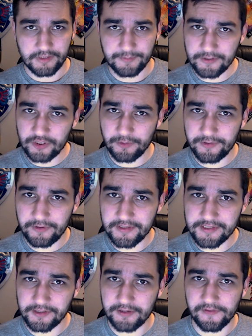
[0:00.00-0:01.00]
Especially when you
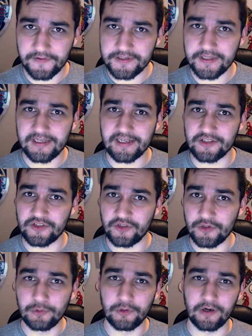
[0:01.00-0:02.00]
consider that this thing gets
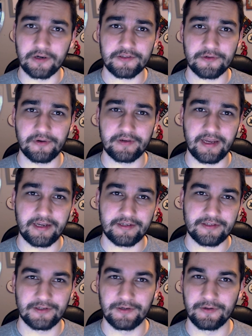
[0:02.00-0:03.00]
2 longsword
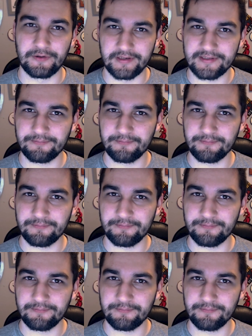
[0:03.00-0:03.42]
attacks, so it's